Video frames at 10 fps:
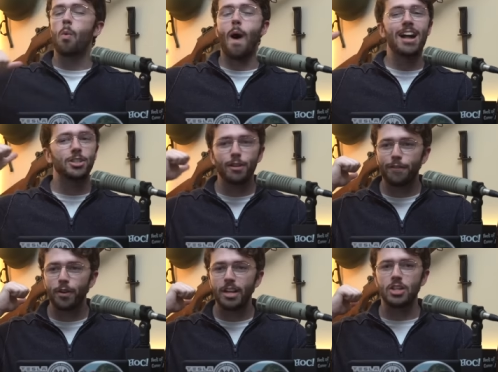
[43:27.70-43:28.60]
watch the
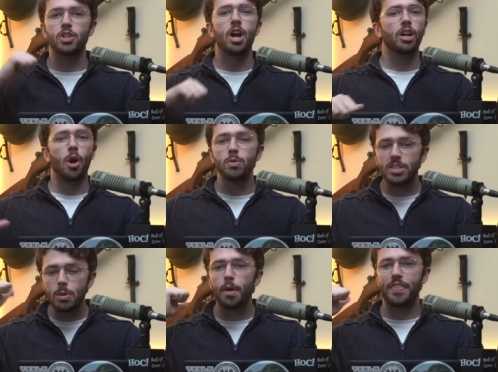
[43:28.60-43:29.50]
footage. Go
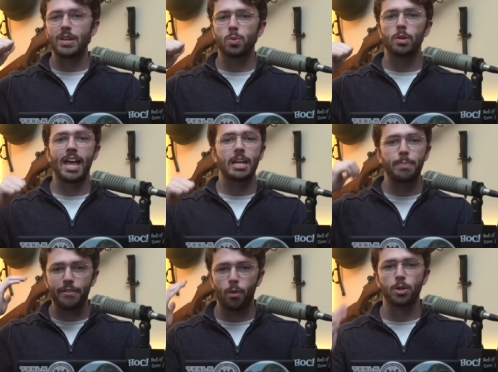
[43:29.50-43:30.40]
see what things were like
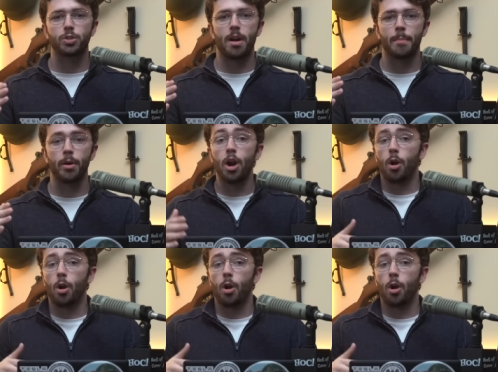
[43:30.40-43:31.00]
before Trump